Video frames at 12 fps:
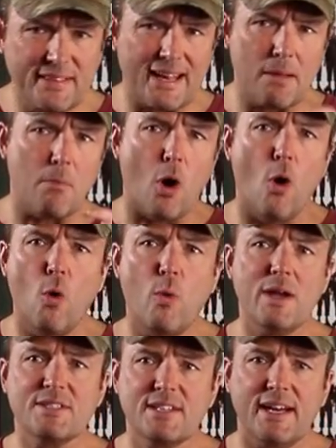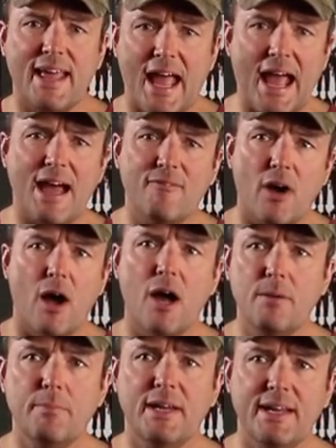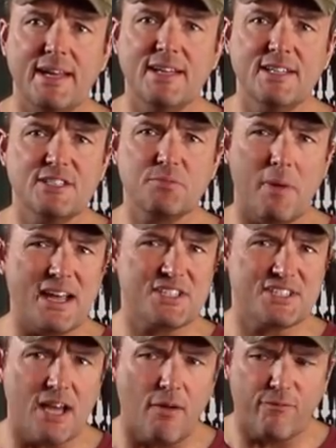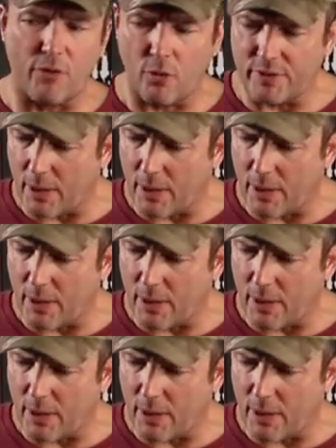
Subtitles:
that I'm always gonna have on me is my cell phone.